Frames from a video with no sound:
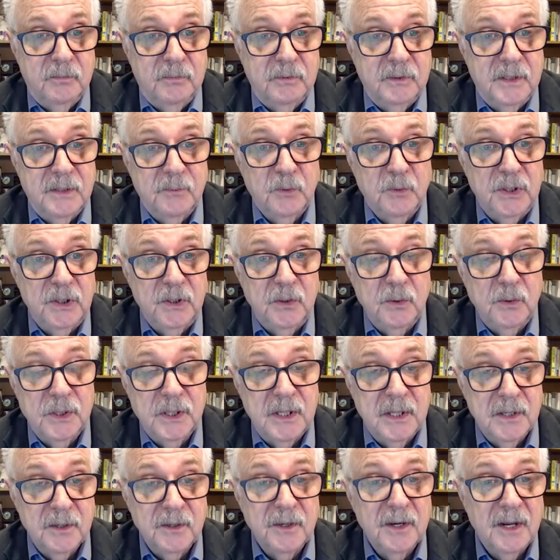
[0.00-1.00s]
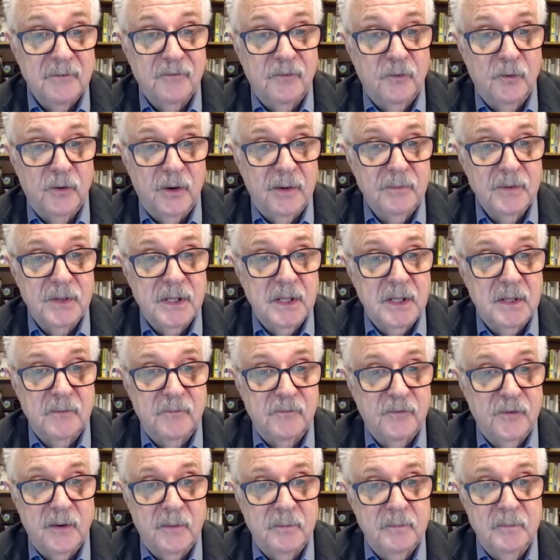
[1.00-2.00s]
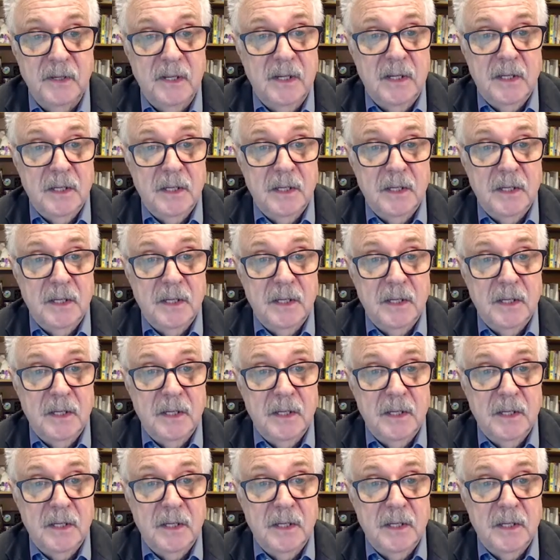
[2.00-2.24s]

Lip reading: that we use the internet for, everything from